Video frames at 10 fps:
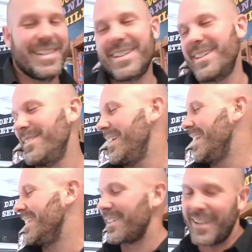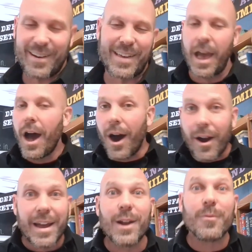Okay.
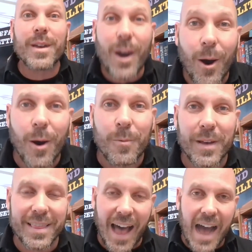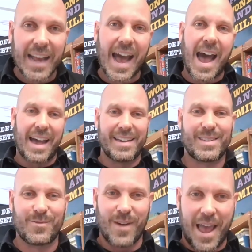All right, here we go. And we lock
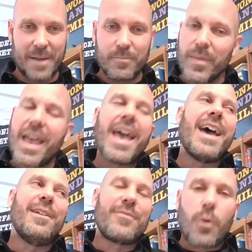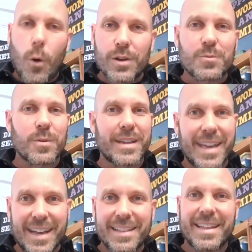eyes, right? And of course we're
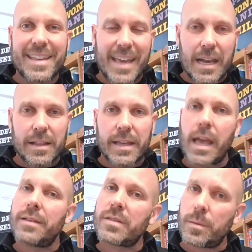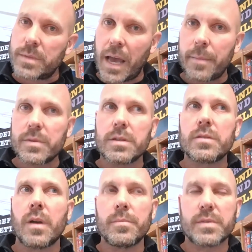giggling. And sometimes
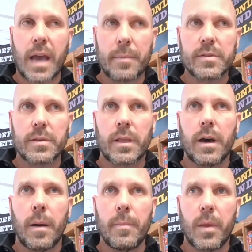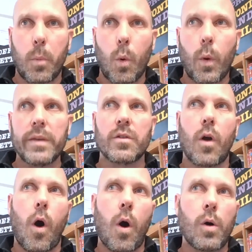the boys are
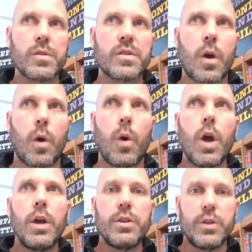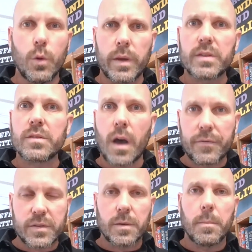also doing
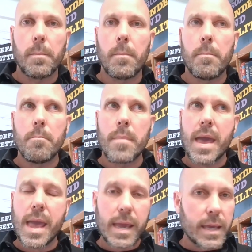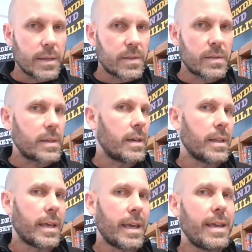stuff to make it
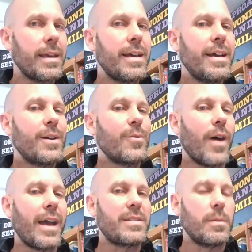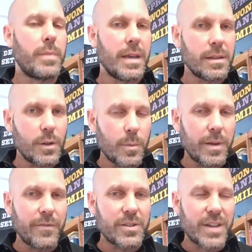silly, right? To be a little
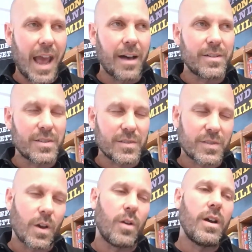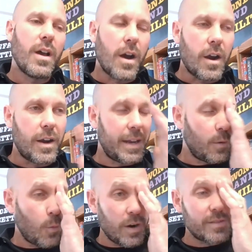bit of a challenge. And so, all right,
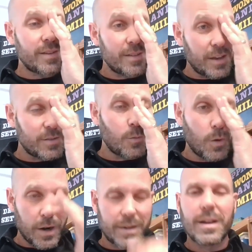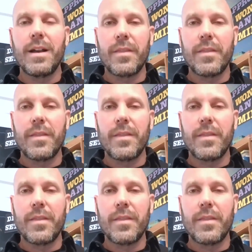it works, it doesn't work.